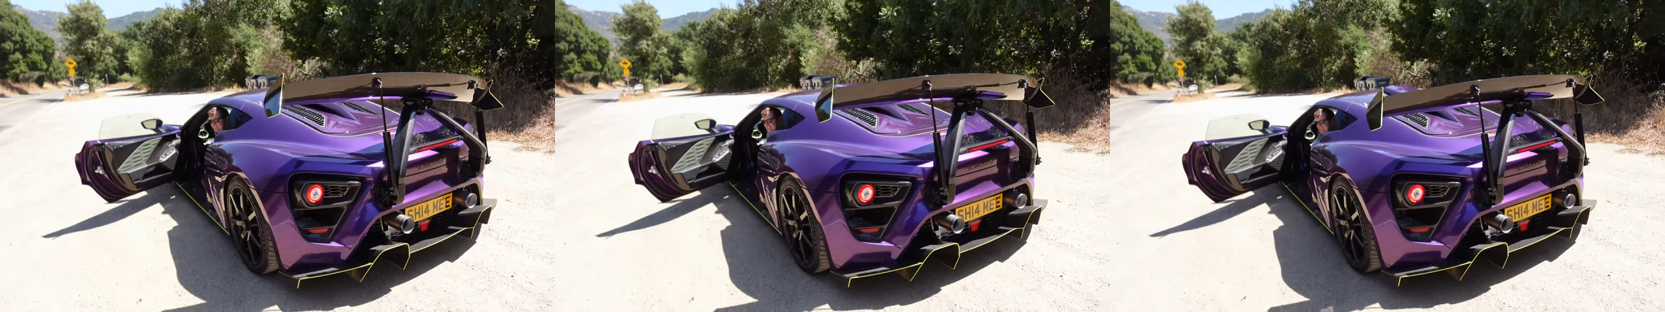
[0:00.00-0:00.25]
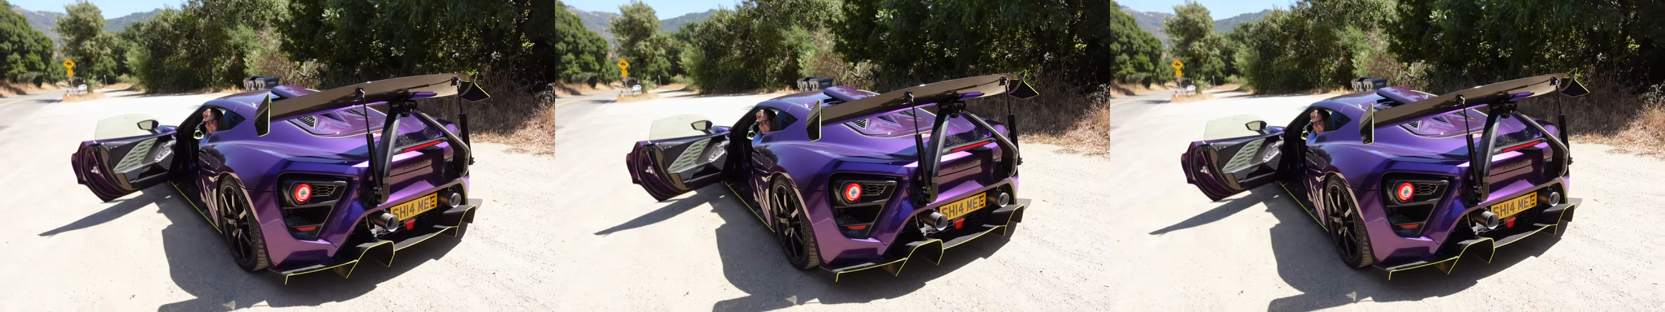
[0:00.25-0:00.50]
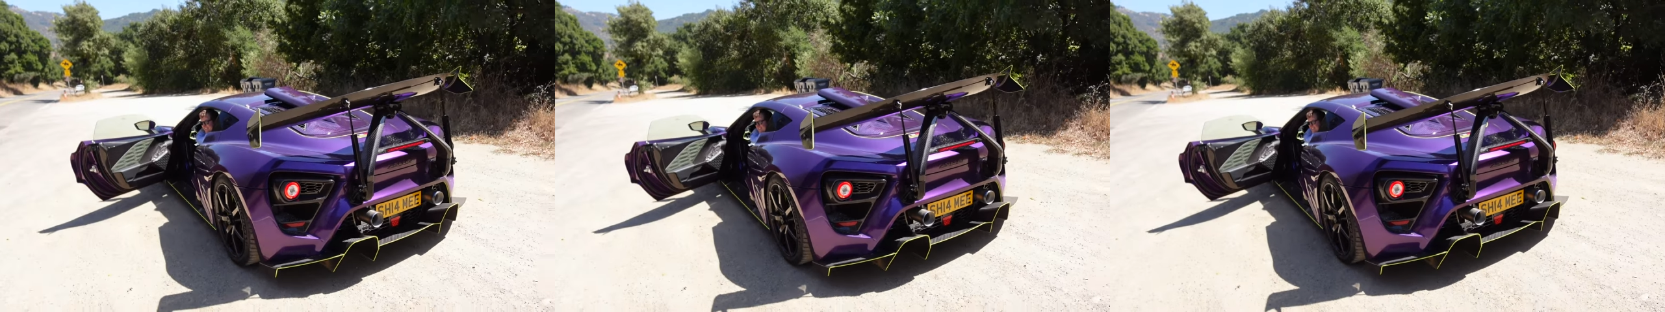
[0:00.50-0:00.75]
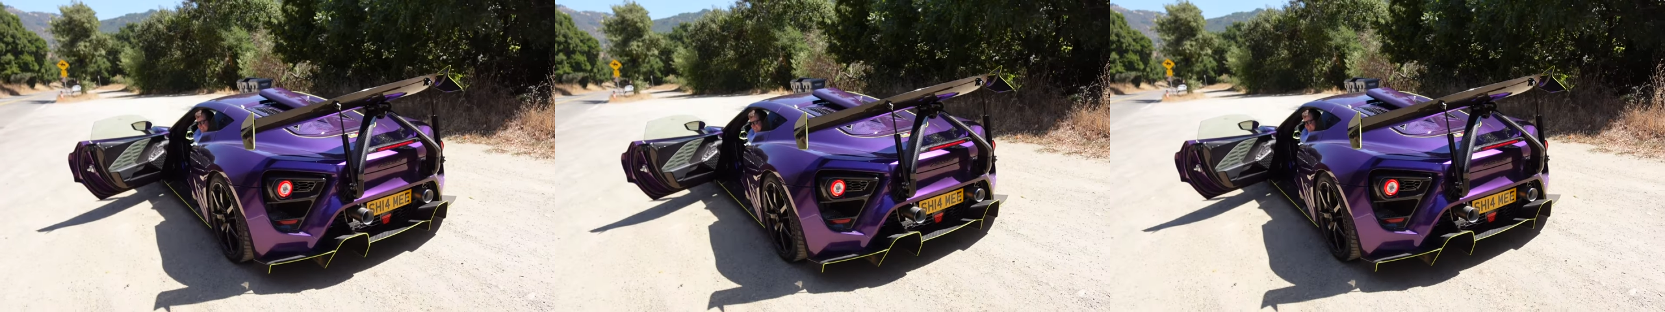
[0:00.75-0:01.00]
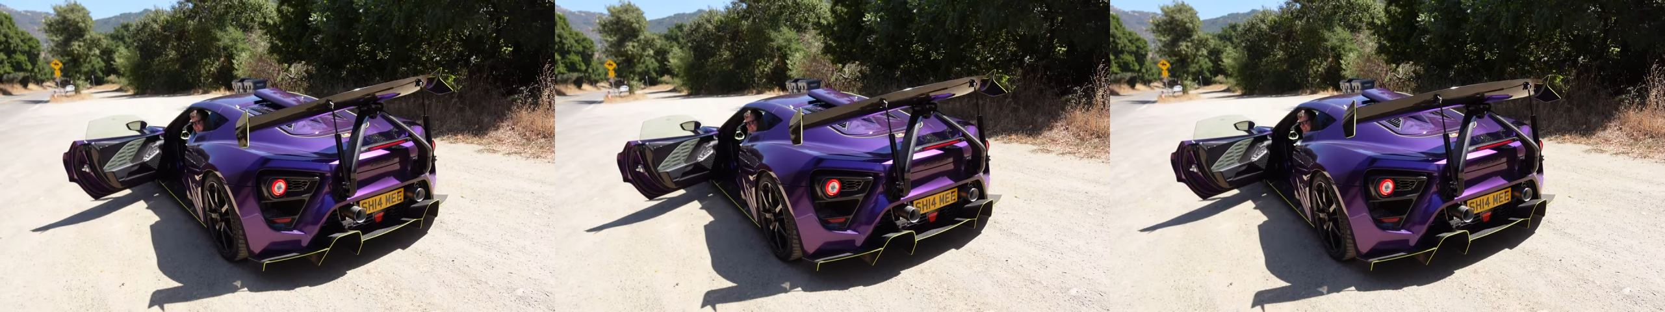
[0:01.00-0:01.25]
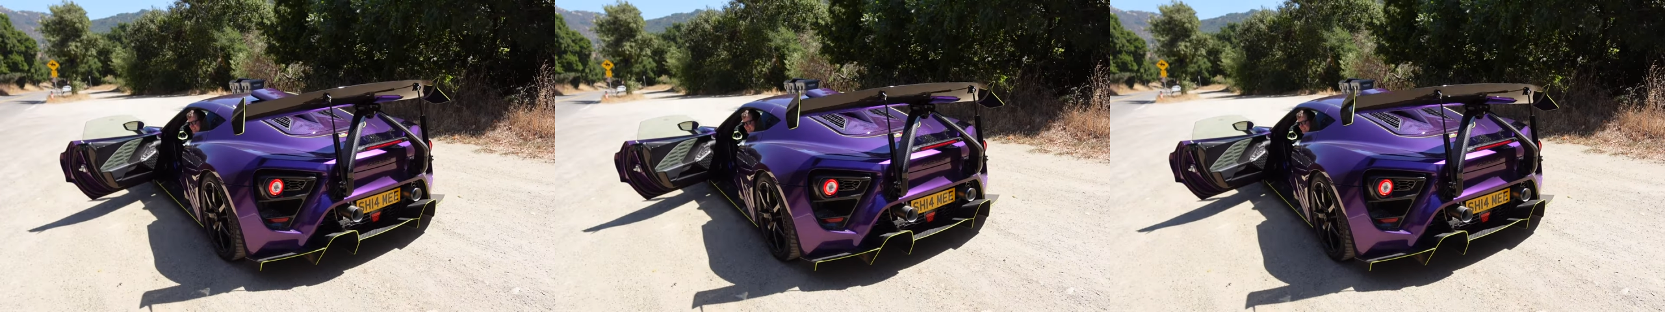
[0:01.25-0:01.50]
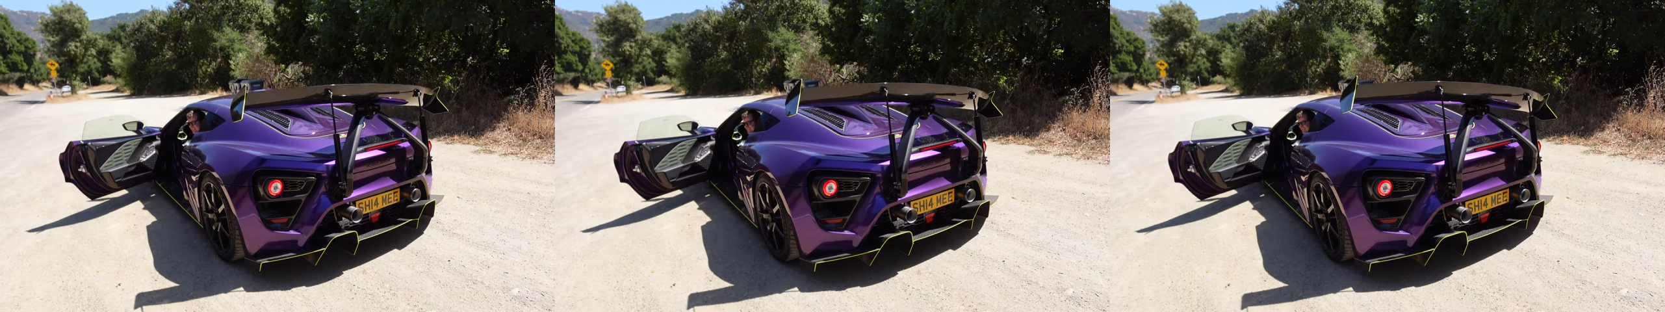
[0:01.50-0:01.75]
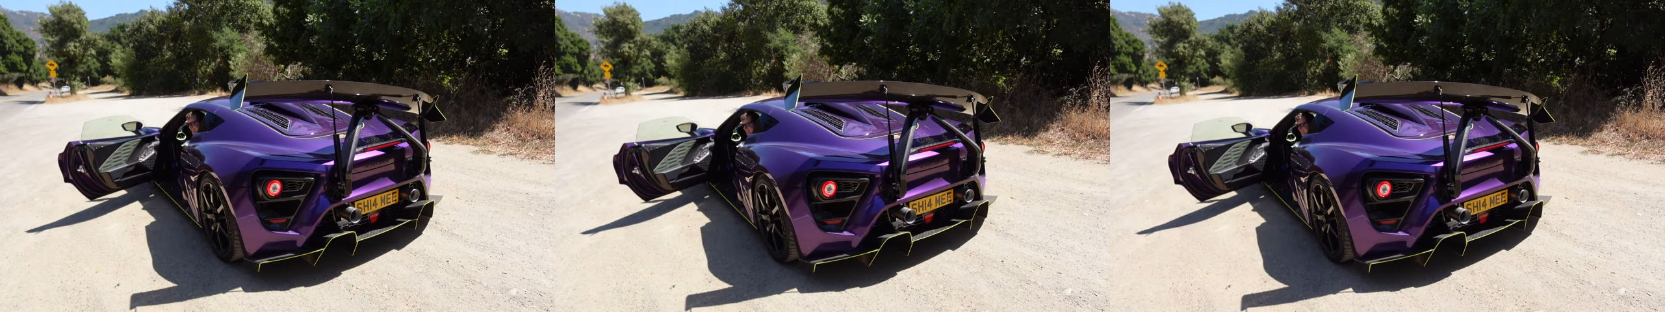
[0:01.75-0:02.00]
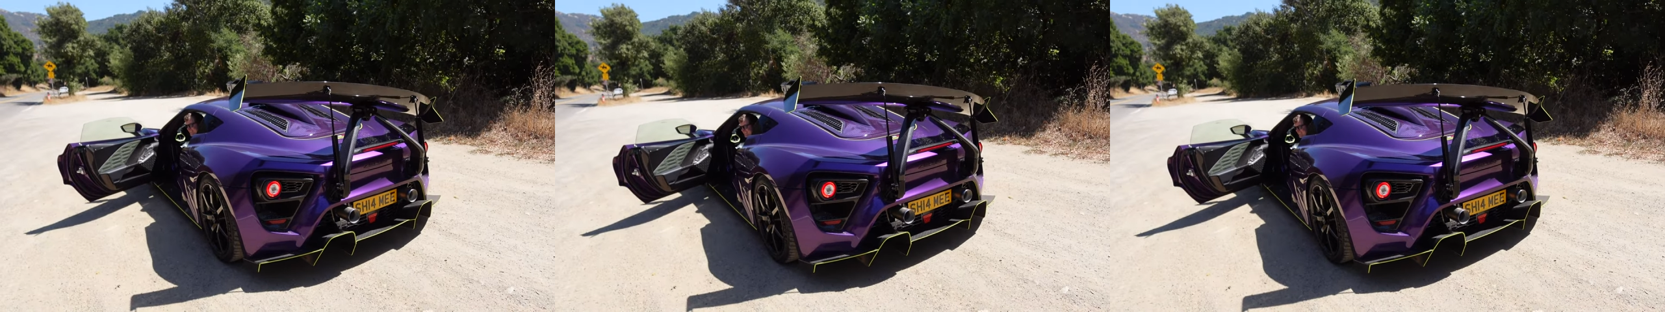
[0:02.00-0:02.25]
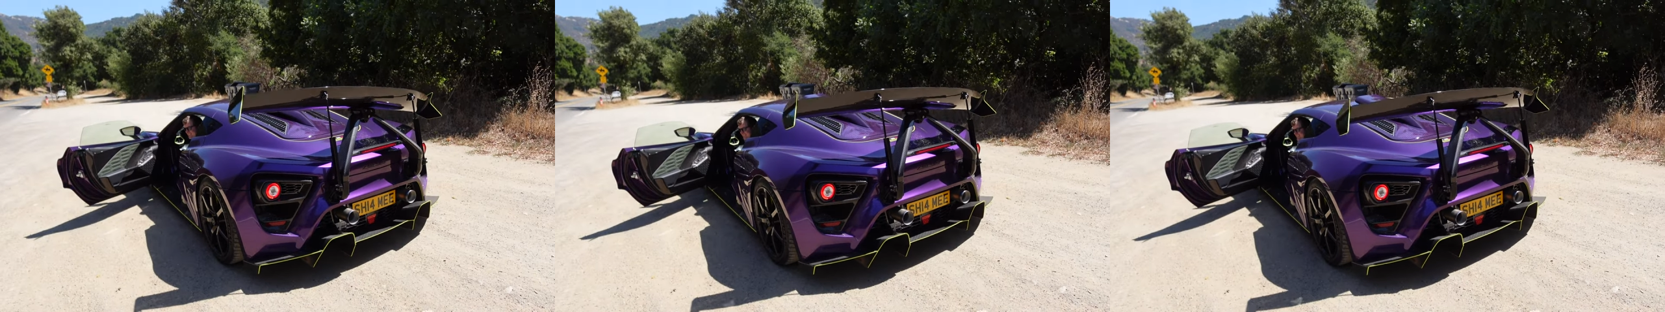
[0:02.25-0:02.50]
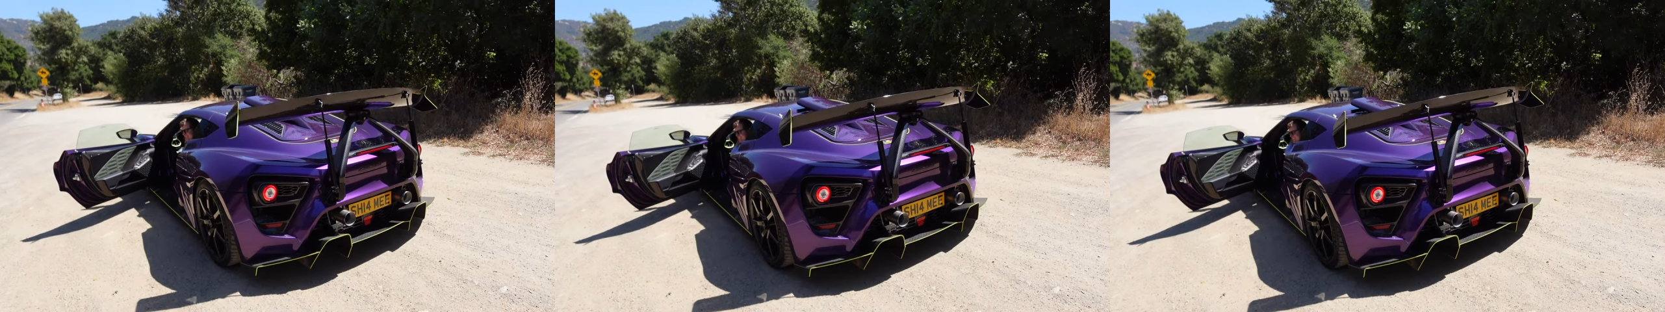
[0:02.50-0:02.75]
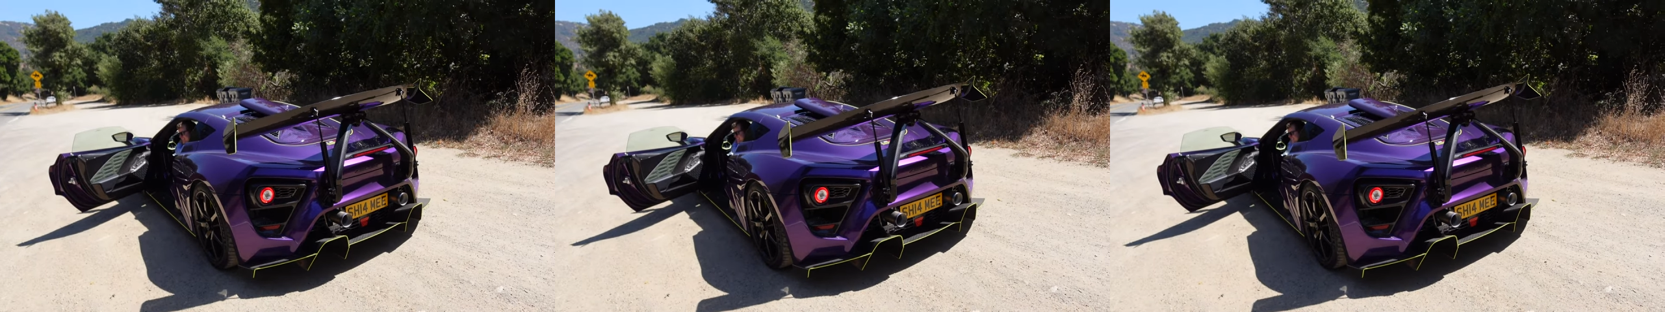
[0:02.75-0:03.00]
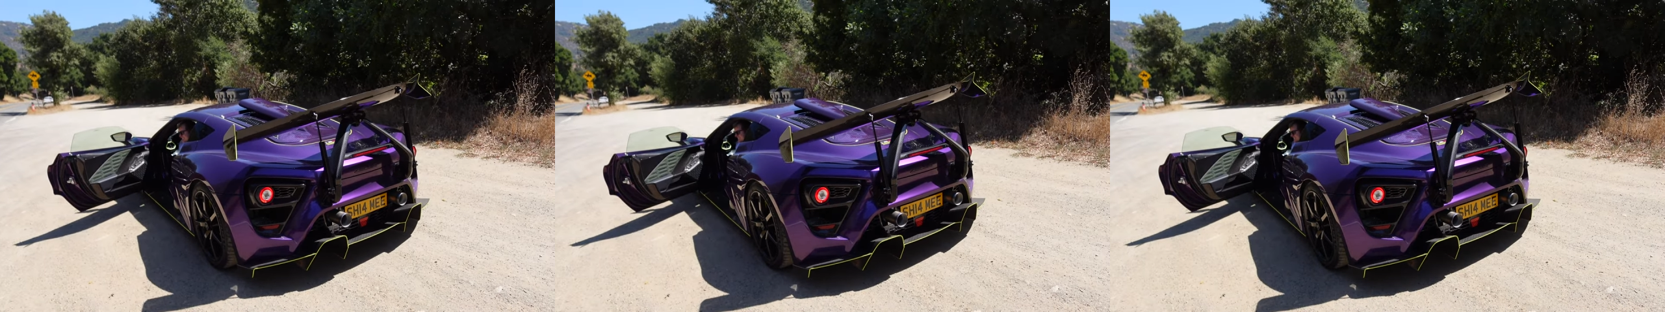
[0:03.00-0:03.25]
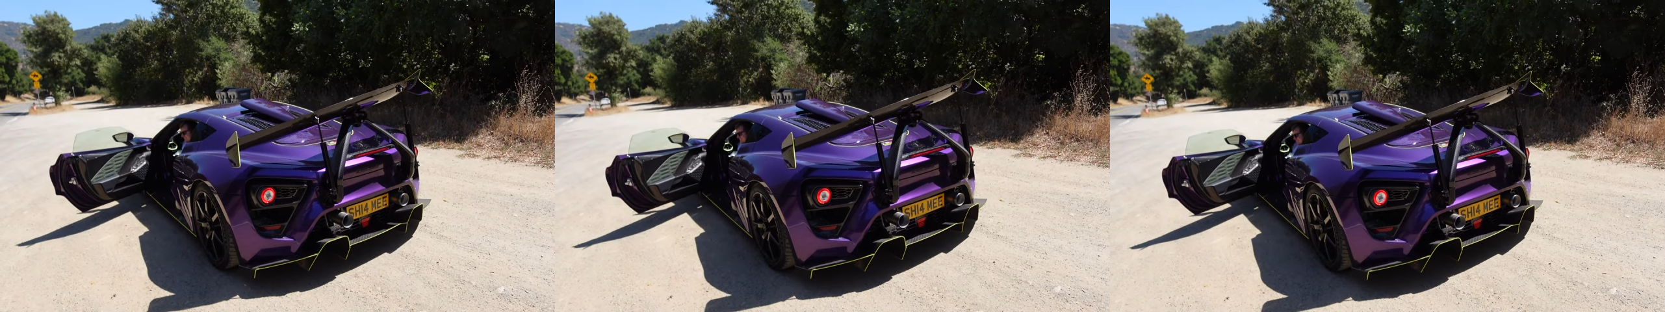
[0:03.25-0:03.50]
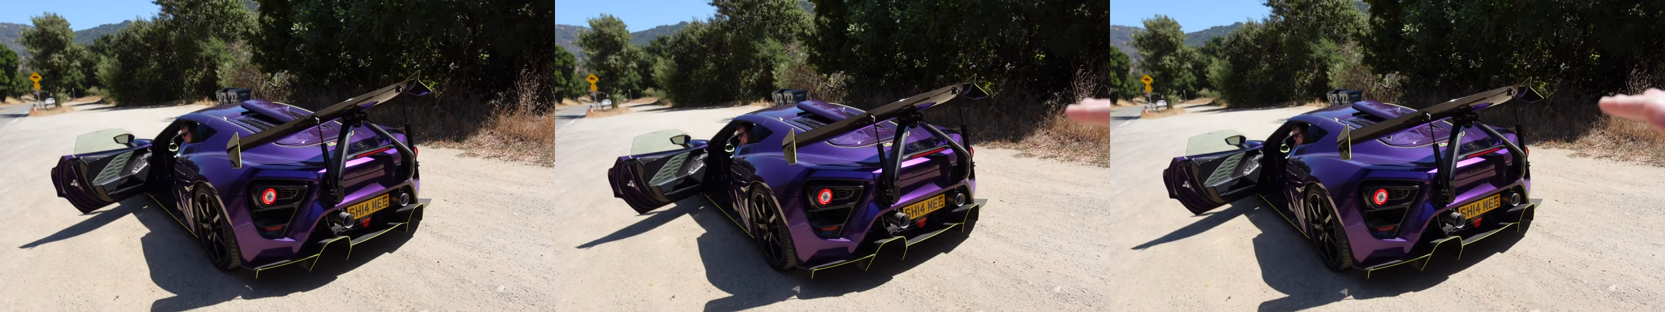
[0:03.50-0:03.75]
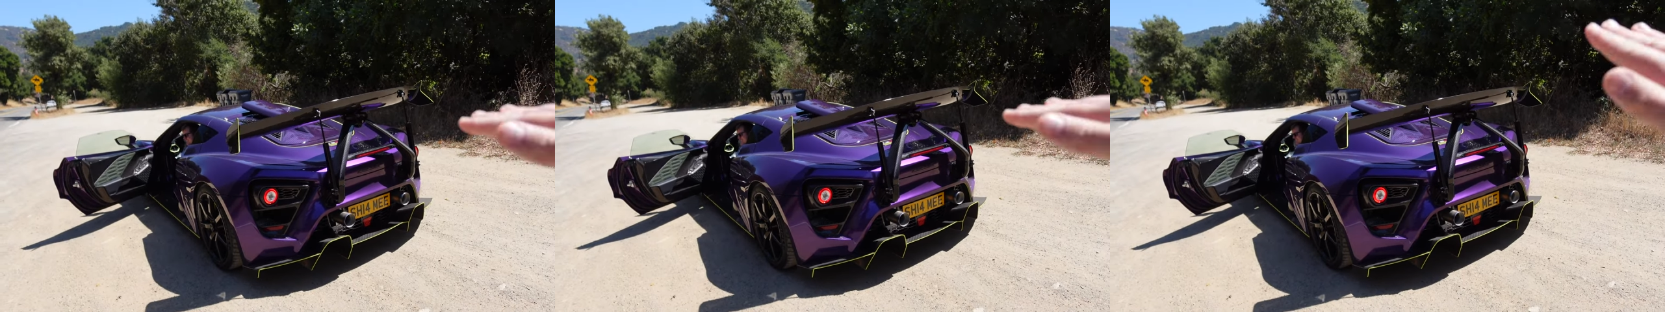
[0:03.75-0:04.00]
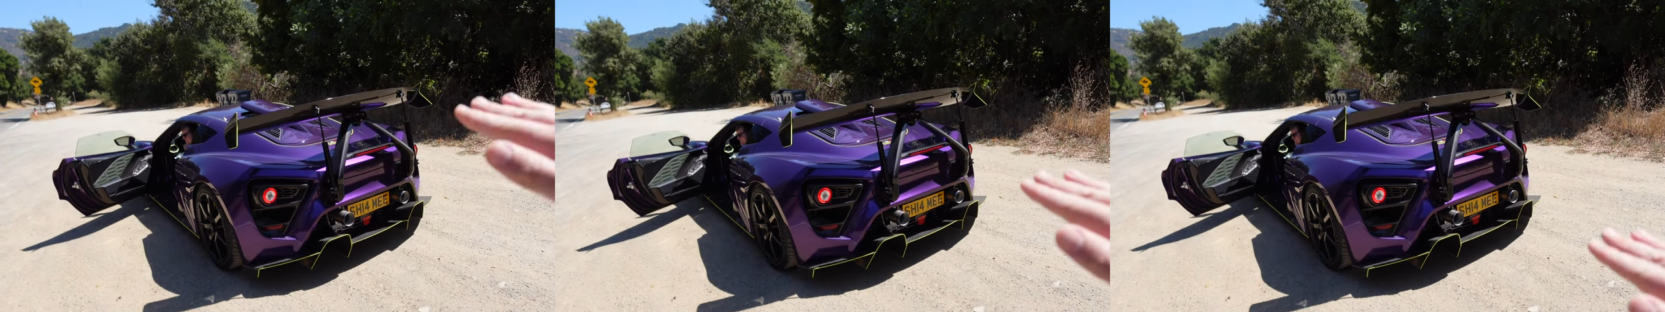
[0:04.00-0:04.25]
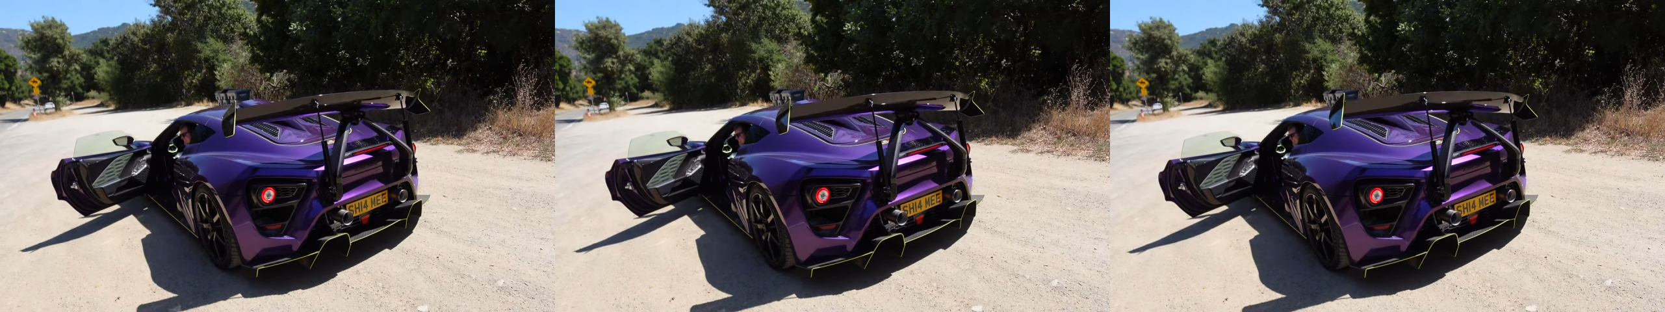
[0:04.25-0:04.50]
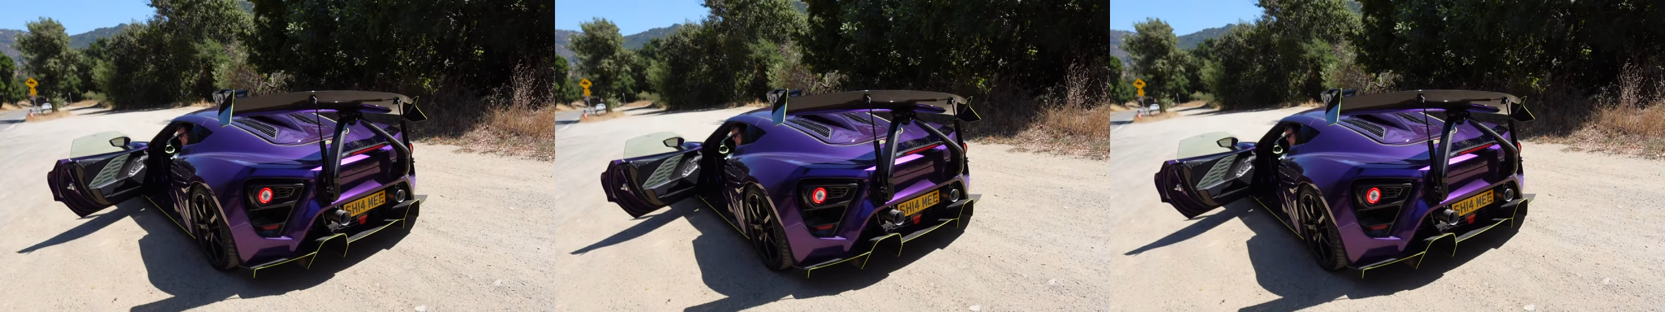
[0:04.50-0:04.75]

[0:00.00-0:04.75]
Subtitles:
No face is visible, so there are no lips to read.